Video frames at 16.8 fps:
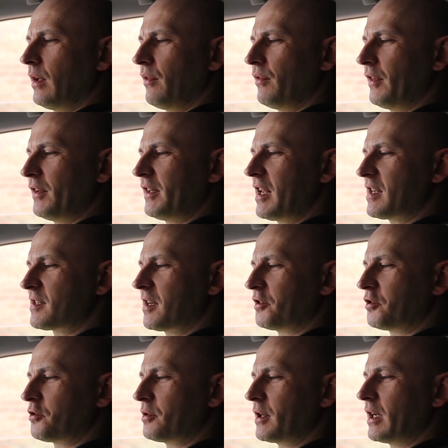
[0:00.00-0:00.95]
The
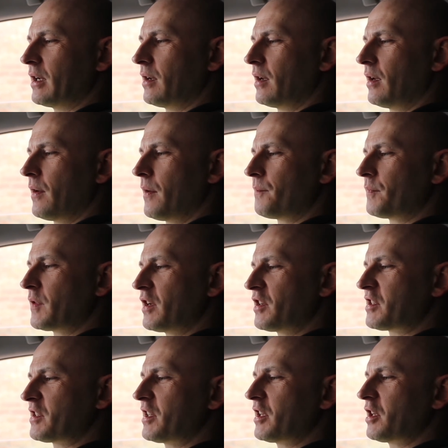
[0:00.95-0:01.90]
Tesla tree,
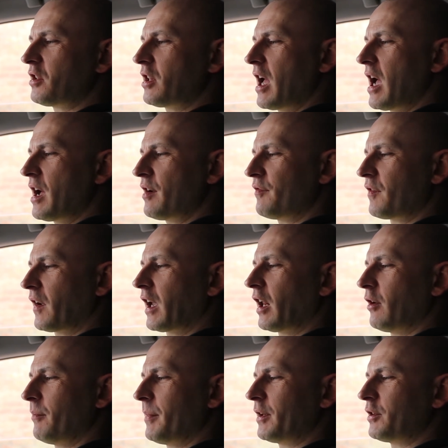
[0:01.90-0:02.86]
still half a
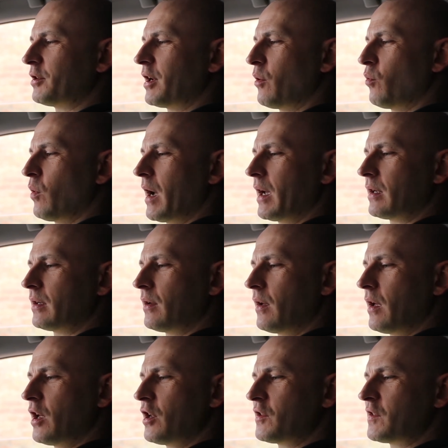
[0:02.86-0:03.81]
kilometer away,
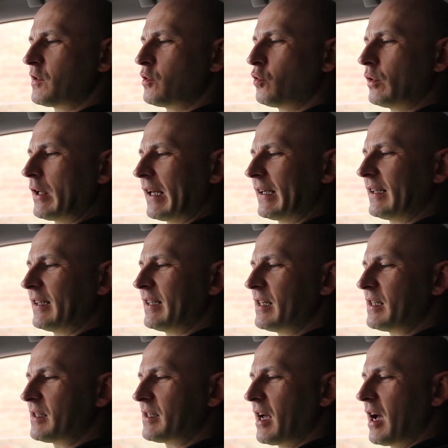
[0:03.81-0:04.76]
stood at
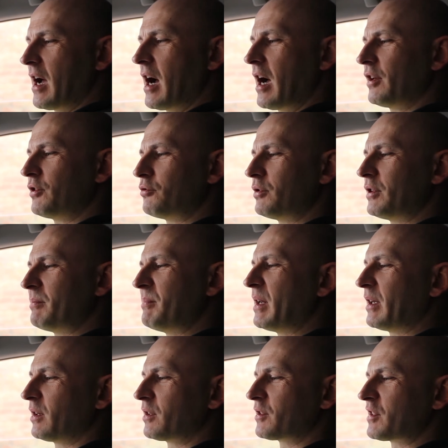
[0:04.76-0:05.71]
least 100
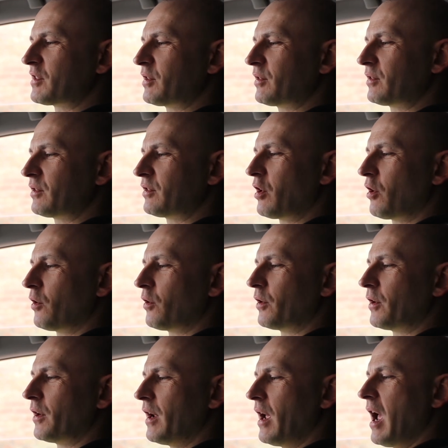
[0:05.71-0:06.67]
meters
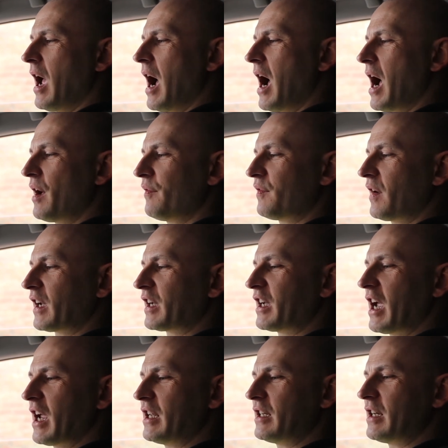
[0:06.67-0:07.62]
tall, half
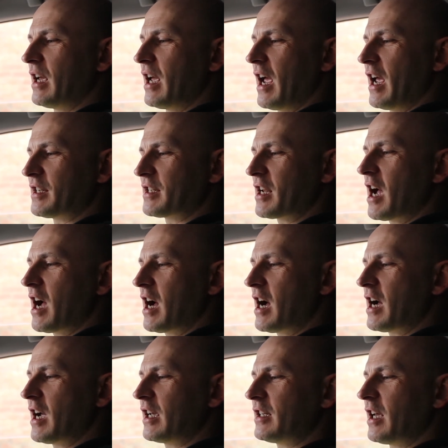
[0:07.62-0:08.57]
again as
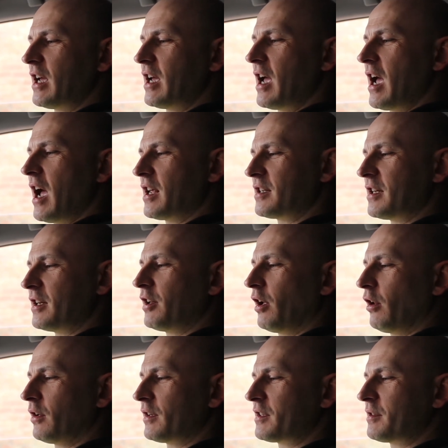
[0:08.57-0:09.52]
high as the
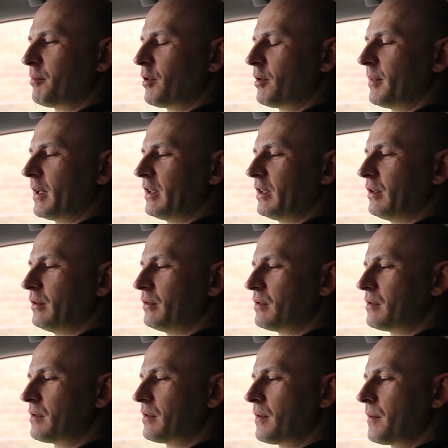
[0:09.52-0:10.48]
tallest
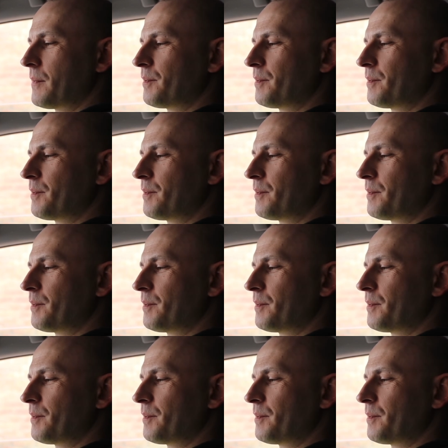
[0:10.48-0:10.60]
Prometheus.